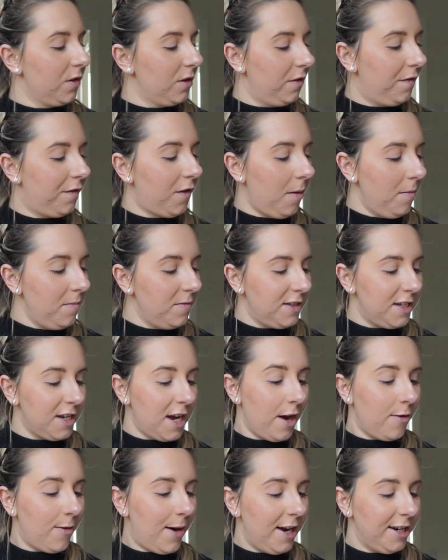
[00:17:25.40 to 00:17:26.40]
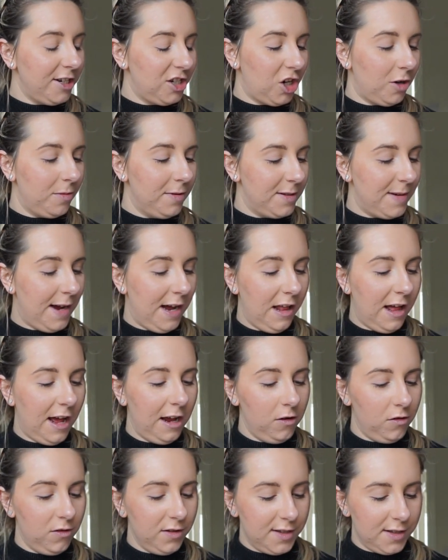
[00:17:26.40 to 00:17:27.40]
From DIY shop as well,
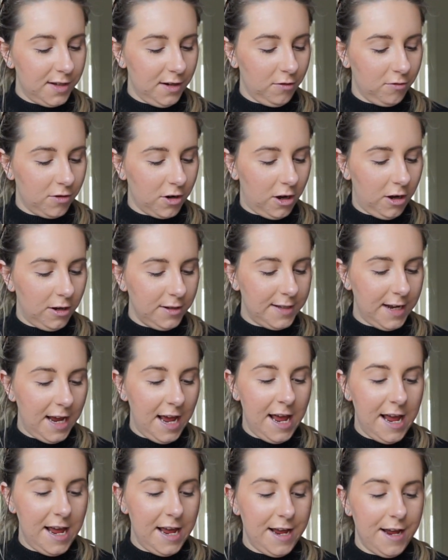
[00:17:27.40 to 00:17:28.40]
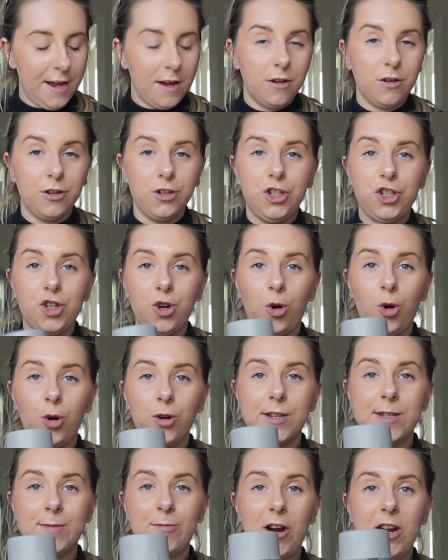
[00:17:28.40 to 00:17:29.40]
I also got a
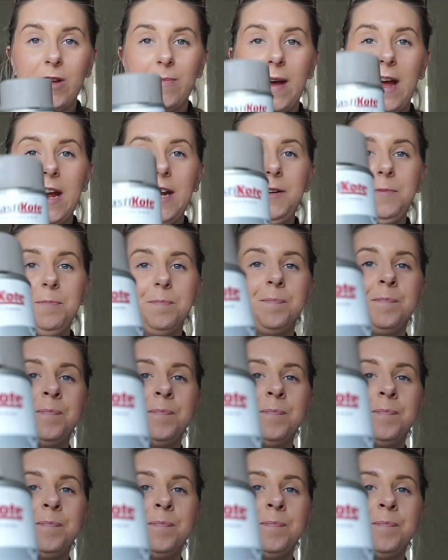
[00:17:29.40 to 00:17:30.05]
chalk spray paint.